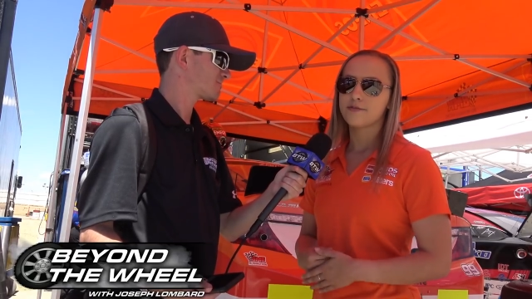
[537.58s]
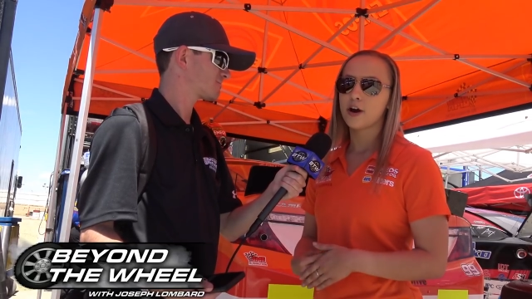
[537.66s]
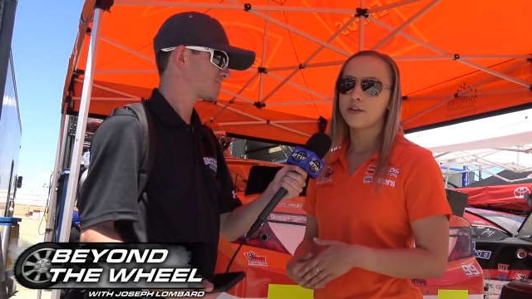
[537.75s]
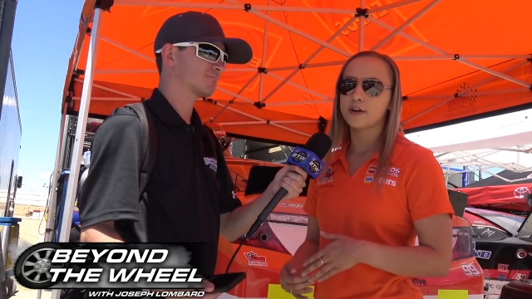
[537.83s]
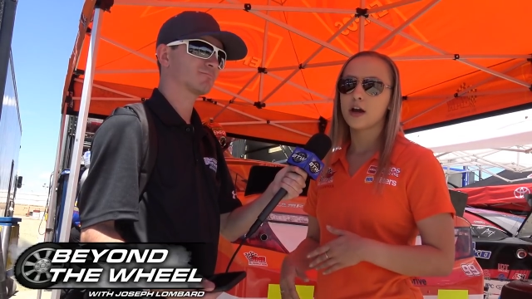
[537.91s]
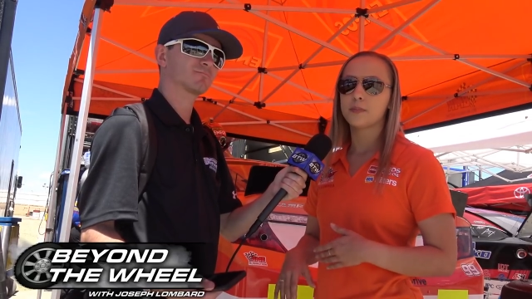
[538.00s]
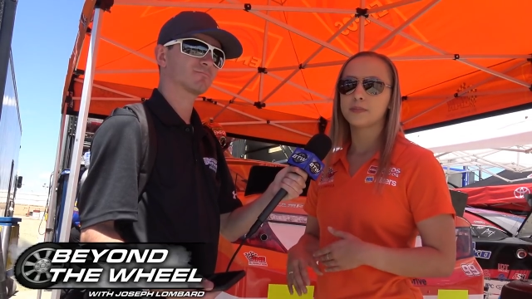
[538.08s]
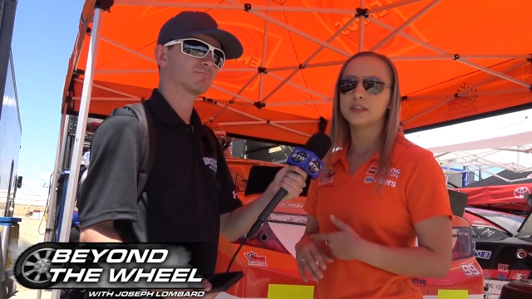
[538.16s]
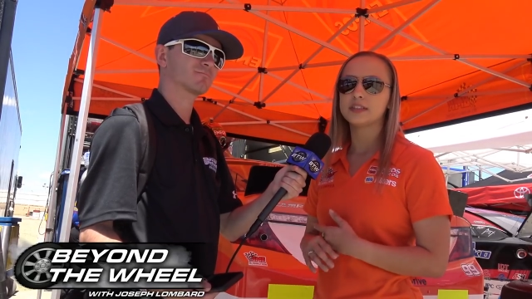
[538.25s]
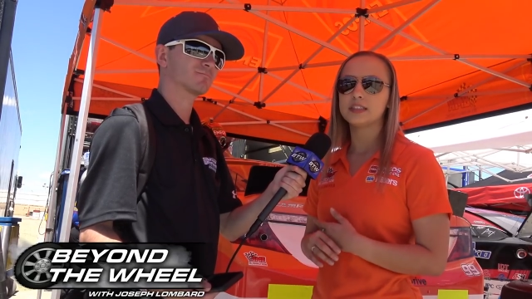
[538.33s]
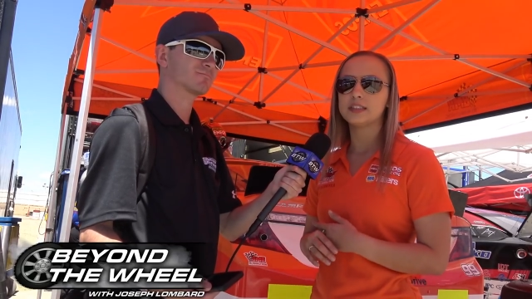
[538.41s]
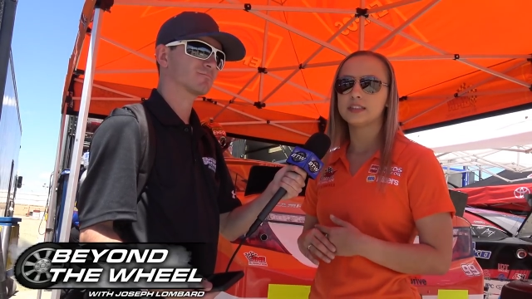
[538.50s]
Speaker 1: for all their help
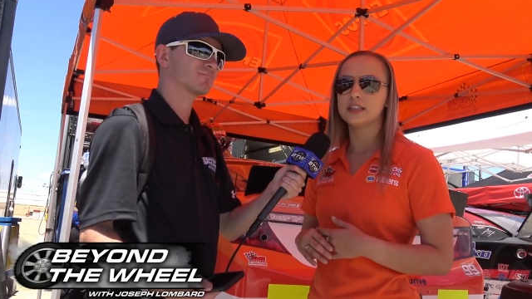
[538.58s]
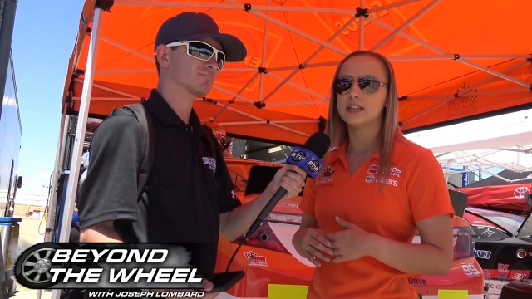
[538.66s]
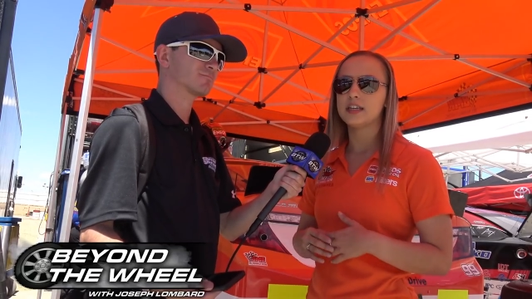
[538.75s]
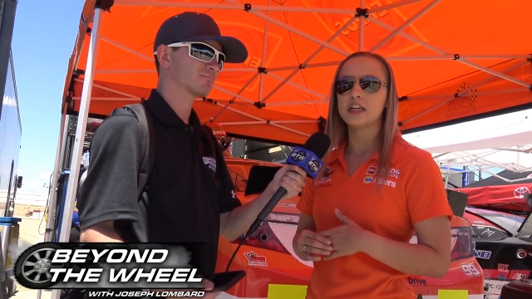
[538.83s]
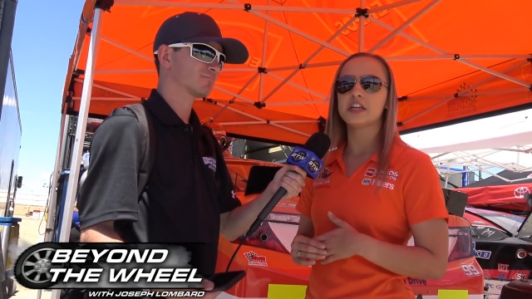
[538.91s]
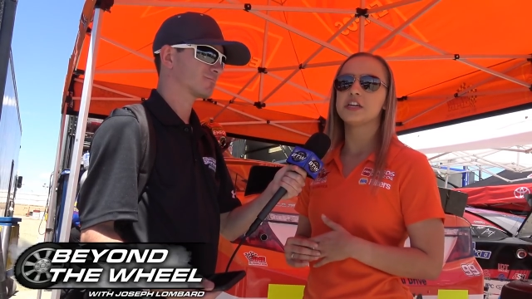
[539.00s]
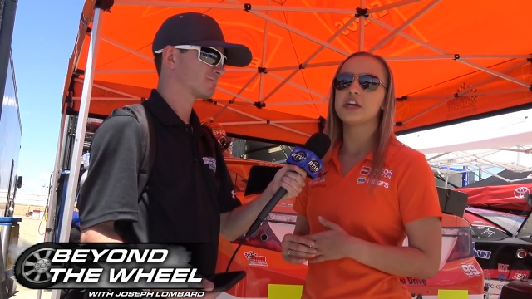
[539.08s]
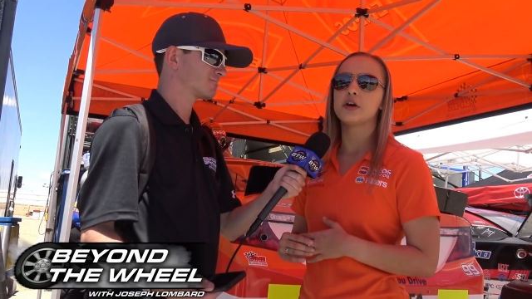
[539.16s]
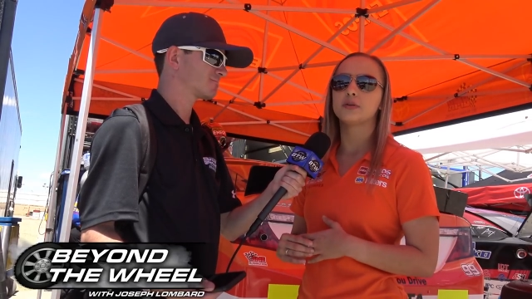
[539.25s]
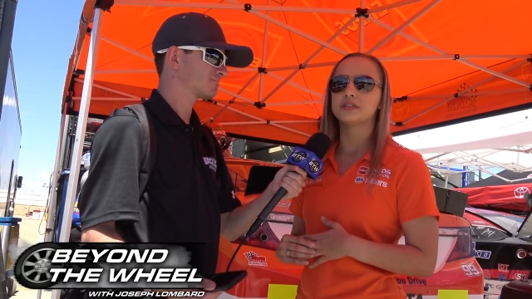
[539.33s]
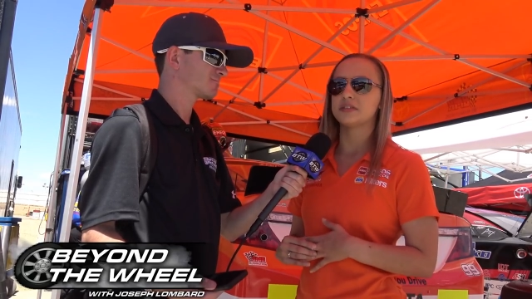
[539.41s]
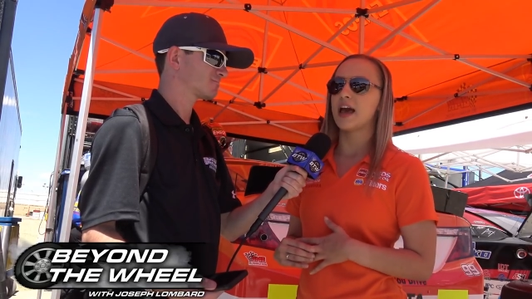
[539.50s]
this season,
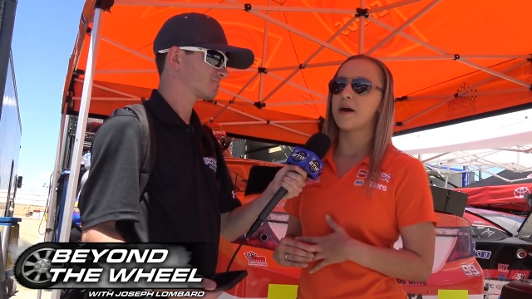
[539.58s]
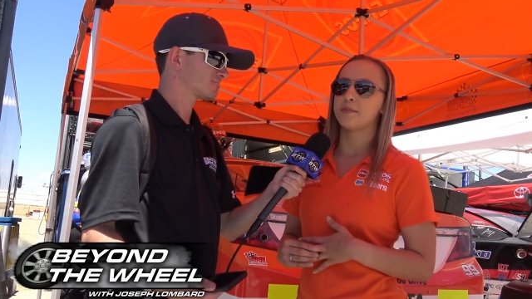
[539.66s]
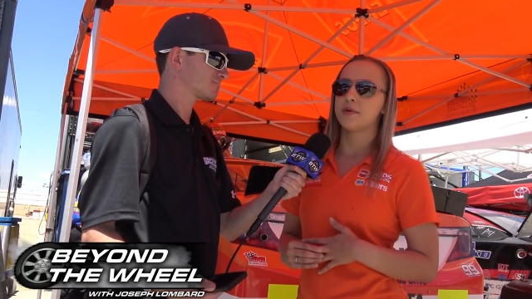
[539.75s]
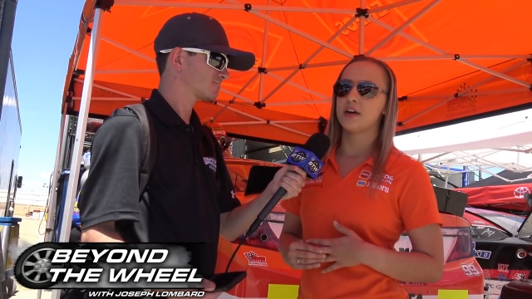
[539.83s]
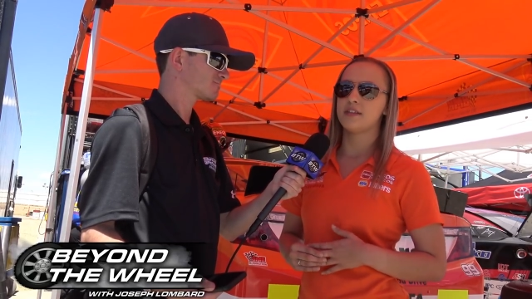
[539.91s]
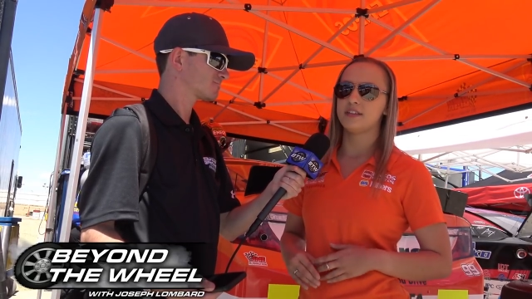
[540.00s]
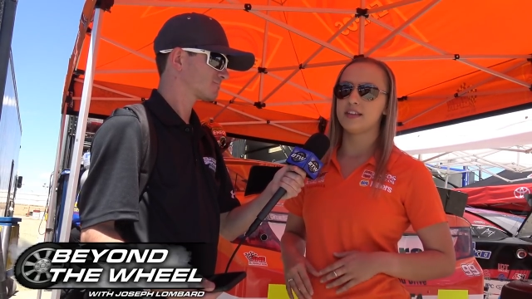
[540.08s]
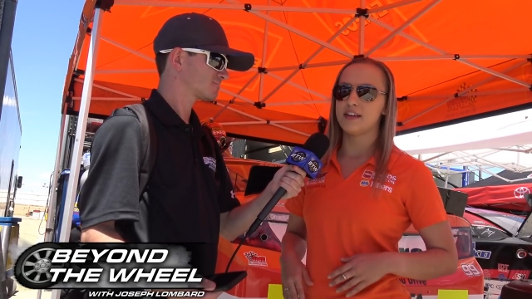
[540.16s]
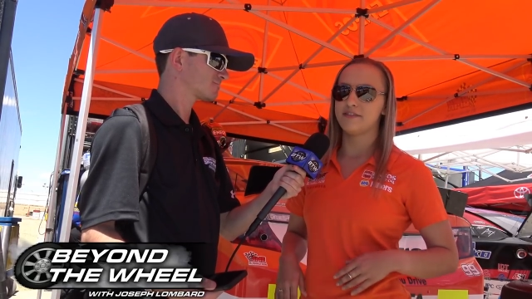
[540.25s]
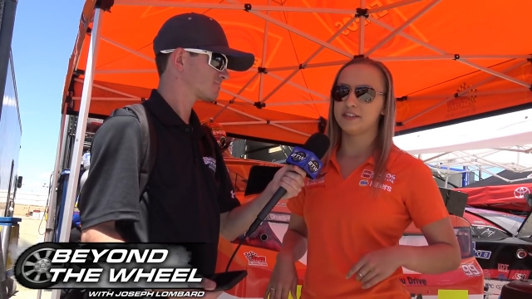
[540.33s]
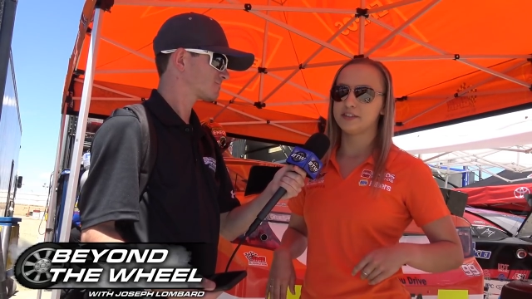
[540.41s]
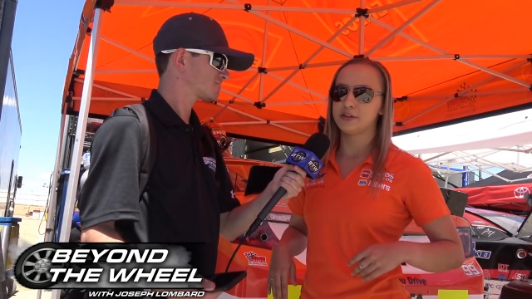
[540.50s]
ENEOS, Napa, the
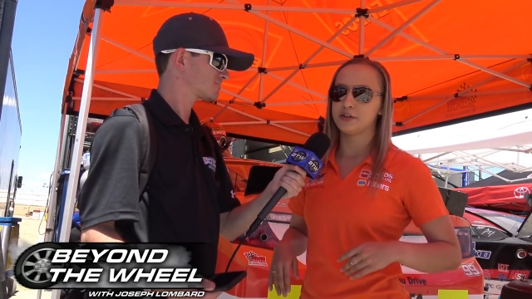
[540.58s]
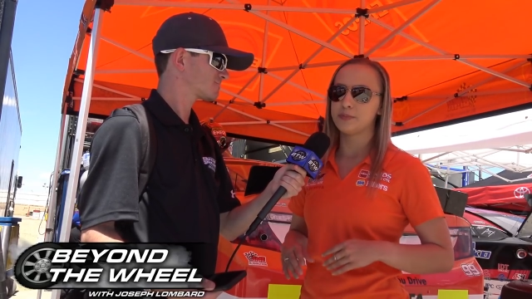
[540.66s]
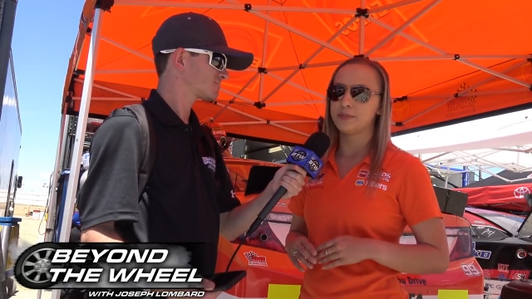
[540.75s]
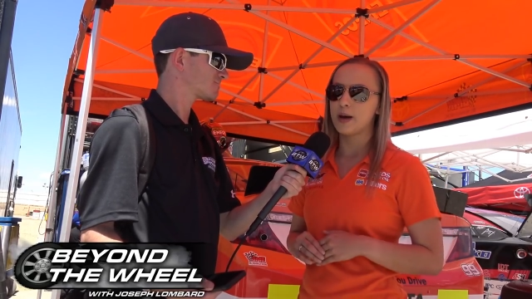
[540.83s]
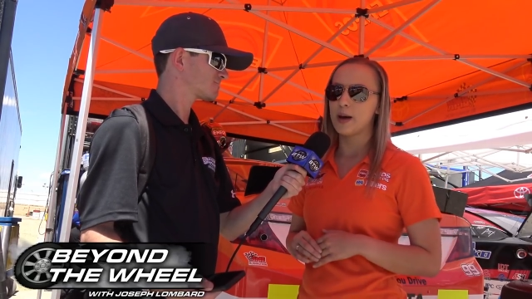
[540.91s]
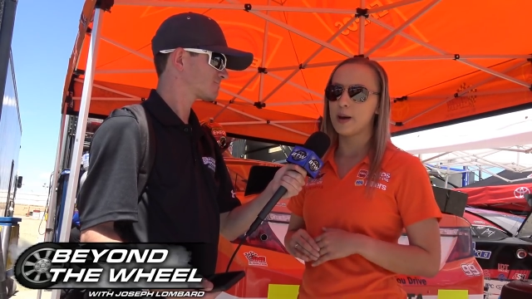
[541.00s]
Davis Groupe.